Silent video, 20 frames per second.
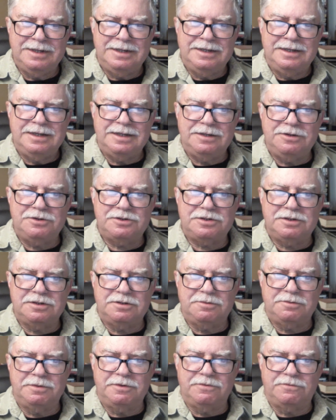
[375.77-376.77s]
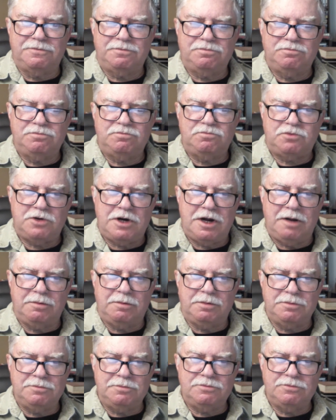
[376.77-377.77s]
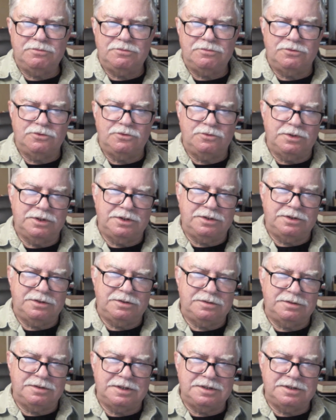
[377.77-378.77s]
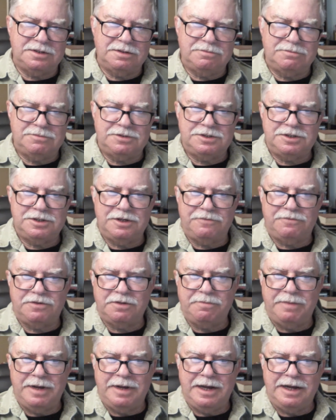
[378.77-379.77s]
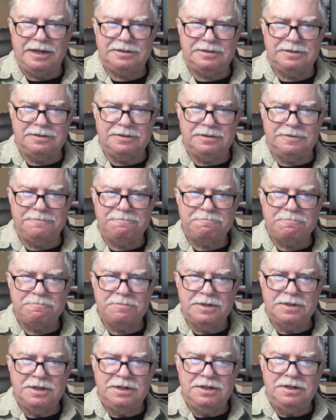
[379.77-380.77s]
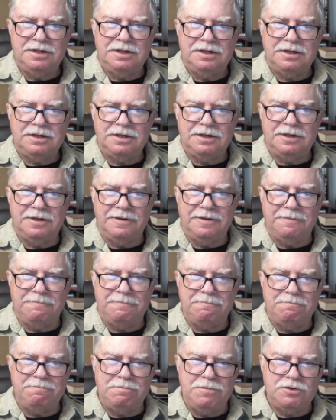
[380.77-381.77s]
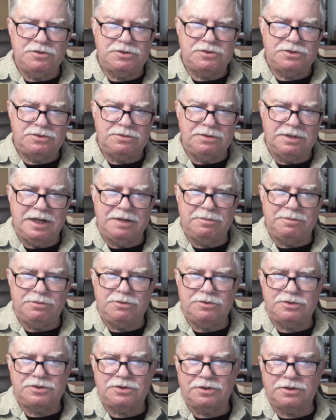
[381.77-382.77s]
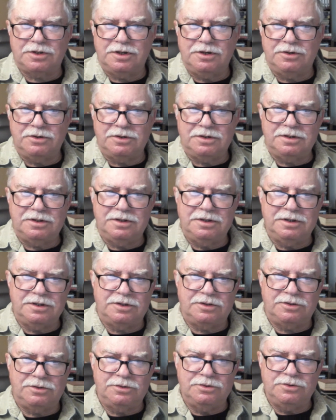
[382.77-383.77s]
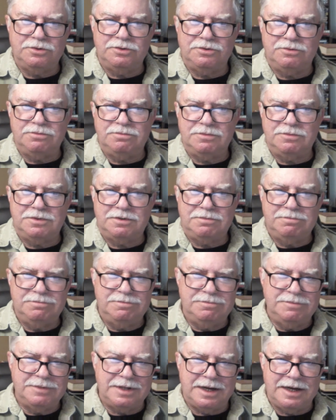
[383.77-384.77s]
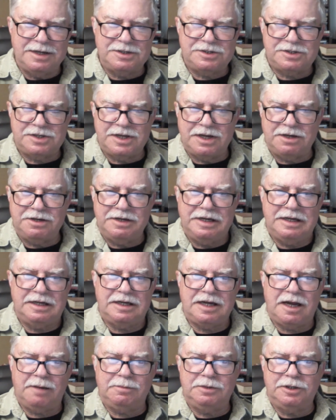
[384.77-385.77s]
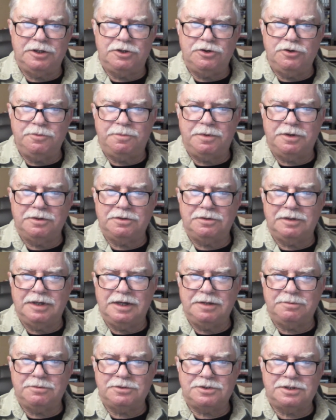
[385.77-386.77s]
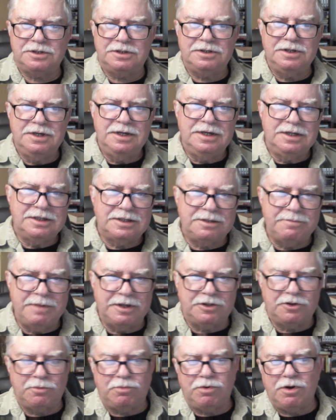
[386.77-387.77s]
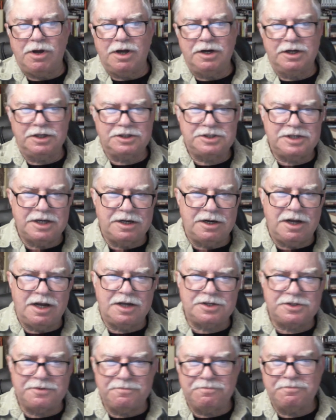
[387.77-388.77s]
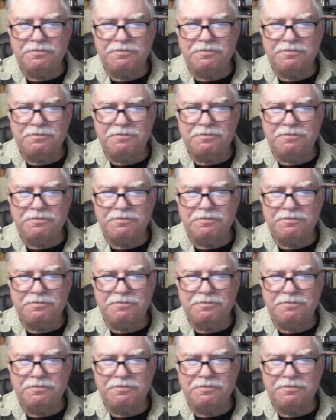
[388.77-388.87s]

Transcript: There's a little bit of problem with the stuff on the back there. Most labels are going to include nice sounding gobbledygook on their labels to make their product sound awesome.